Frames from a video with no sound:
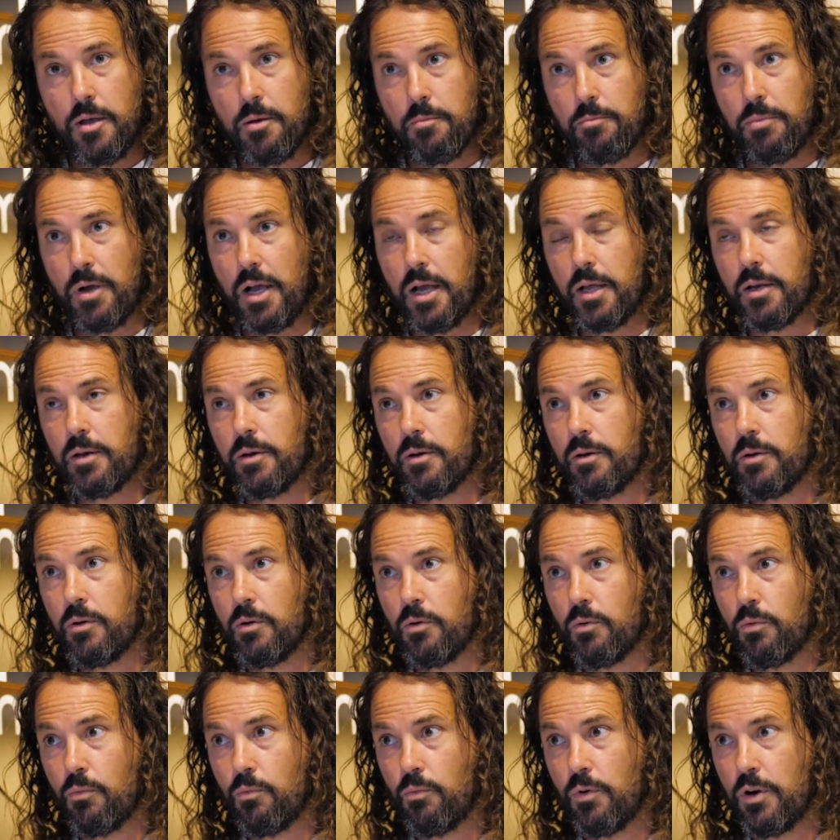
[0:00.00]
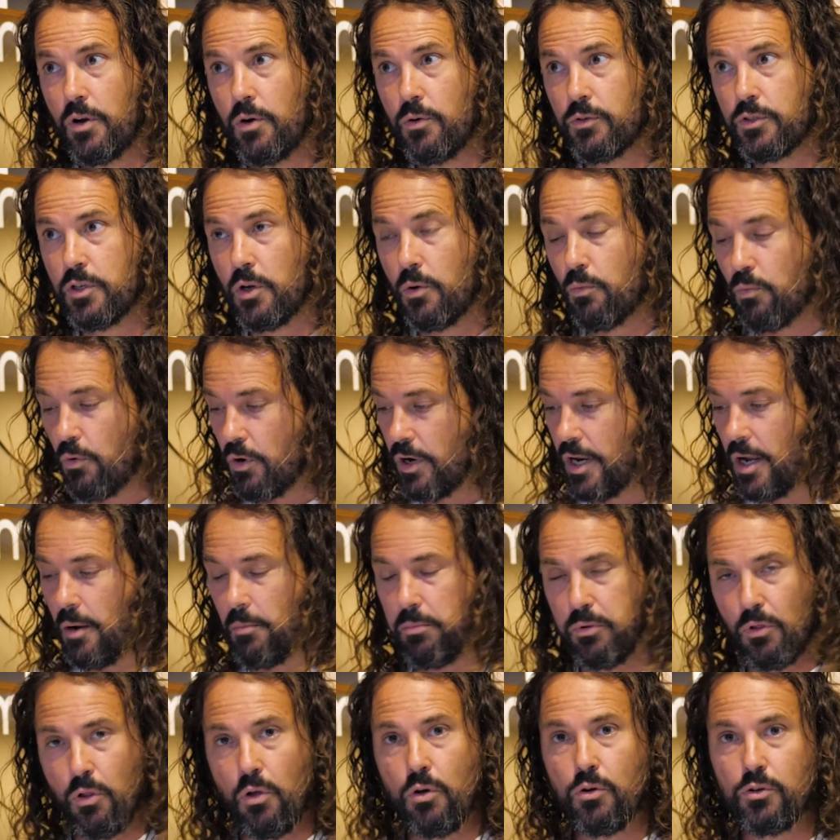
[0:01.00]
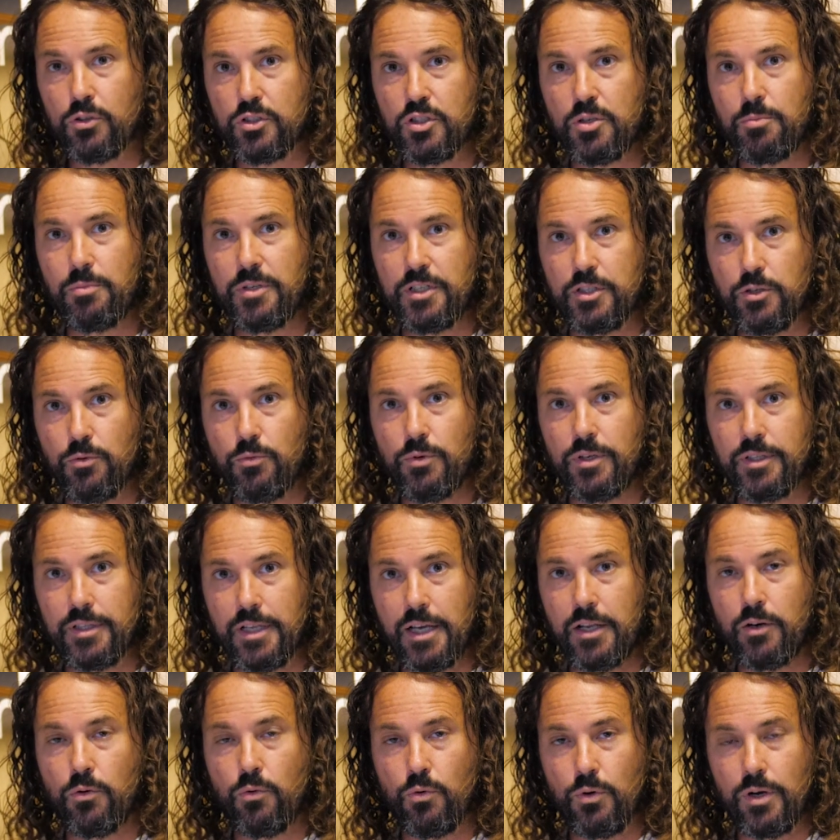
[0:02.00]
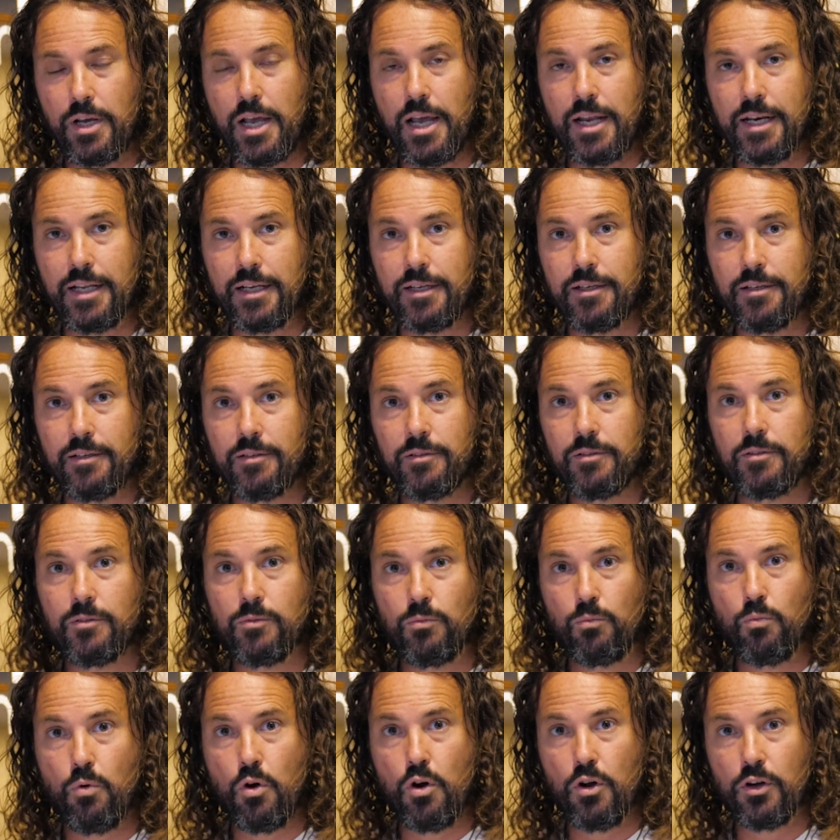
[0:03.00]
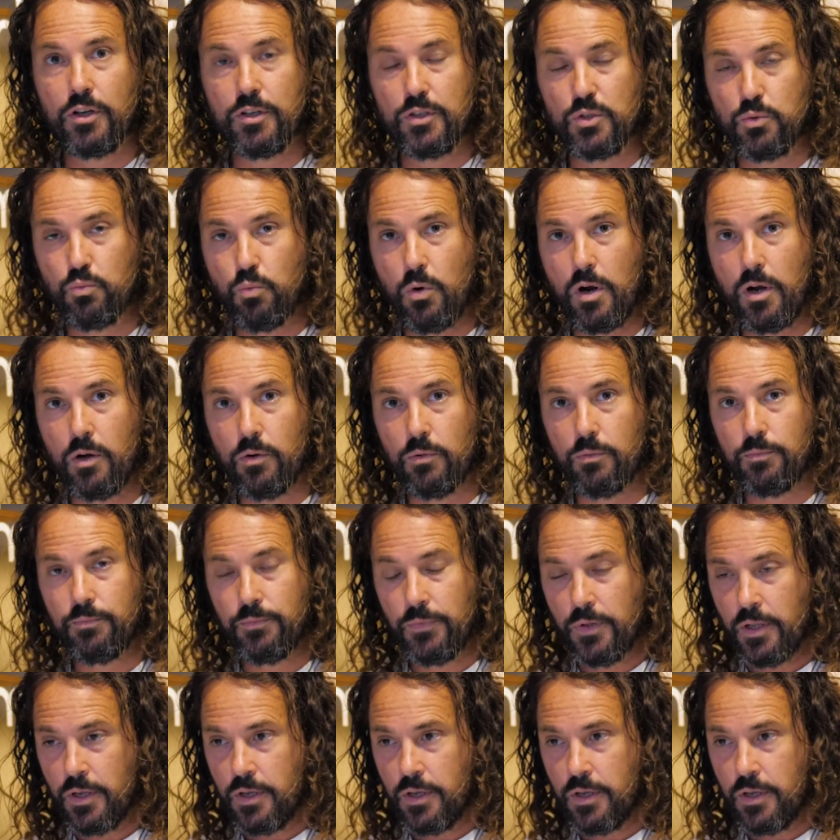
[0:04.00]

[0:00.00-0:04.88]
but we also want our blogs to be doing that organic work as well.